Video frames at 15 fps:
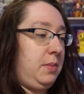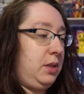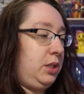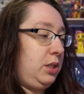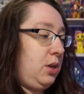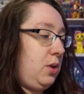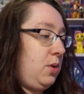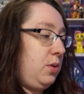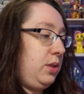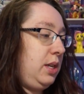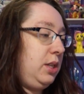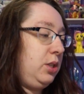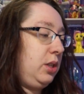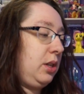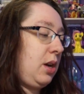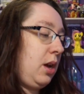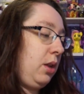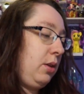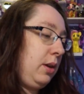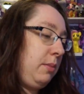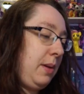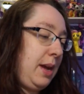So these are the
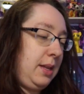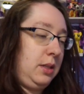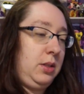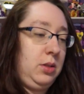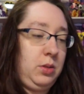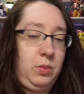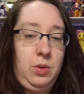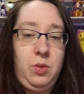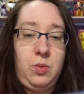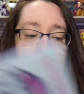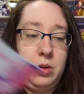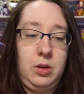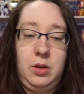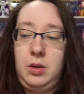coloring pencils. Ooh,